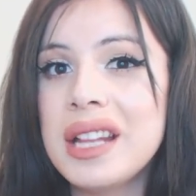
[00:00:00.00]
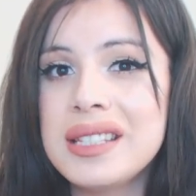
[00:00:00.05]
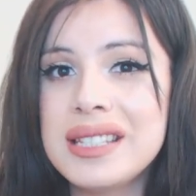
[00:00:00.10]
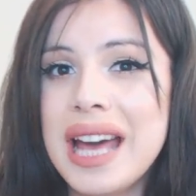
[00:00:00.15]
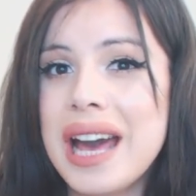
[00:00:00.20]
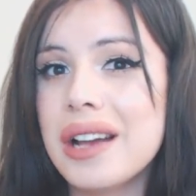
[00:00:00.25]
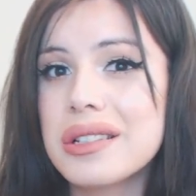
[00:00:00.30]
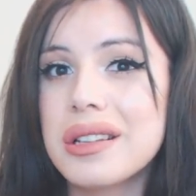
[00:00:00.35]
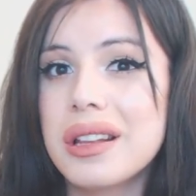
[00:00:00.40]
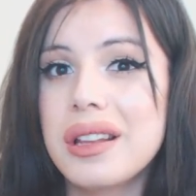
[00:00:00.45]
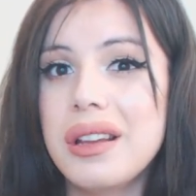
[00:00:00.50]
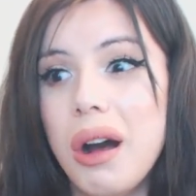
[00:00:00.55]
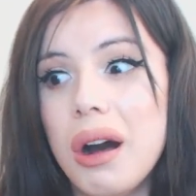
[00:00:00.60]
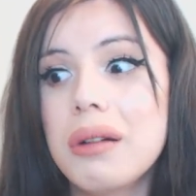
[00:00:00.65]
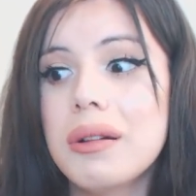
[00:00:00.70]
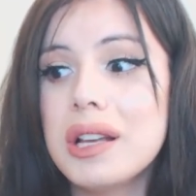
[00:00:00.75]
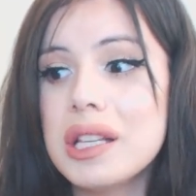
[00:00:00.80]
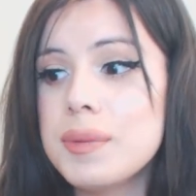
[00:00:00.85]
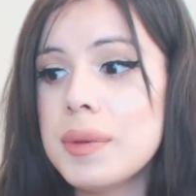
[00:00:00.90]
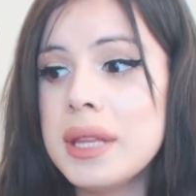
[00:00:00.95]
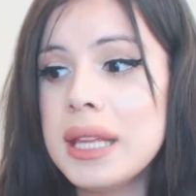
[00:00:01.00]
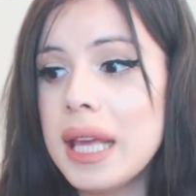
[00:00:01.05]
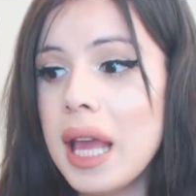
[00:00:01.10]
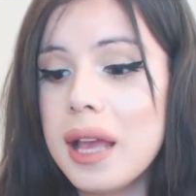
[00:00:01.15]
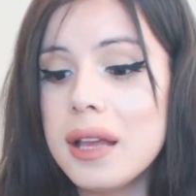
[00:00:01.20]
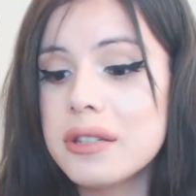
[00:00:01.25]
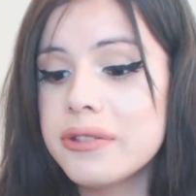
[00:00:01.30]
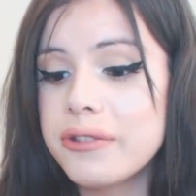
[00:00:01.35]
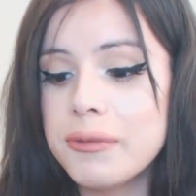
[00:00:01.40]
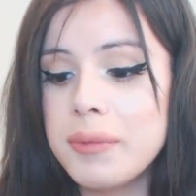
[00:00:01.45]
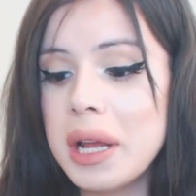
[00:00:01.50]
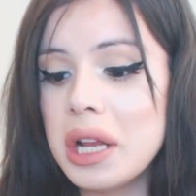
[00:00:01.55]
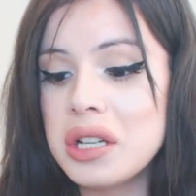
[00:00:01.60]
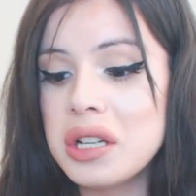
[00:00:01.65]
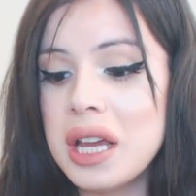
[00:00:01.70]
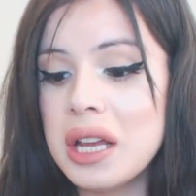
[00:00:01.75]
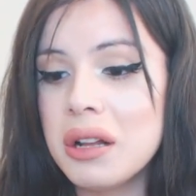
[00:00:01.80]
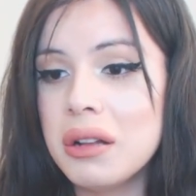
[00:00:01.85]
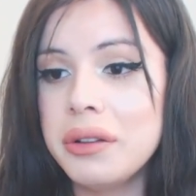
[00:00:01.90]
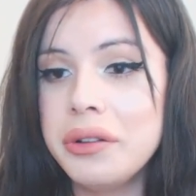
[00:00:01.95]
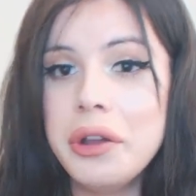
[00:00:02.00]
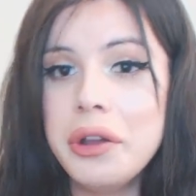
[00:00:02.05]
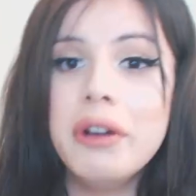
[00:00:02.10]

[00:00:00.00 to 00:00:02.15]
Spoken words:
that's actually always been the case for my channel.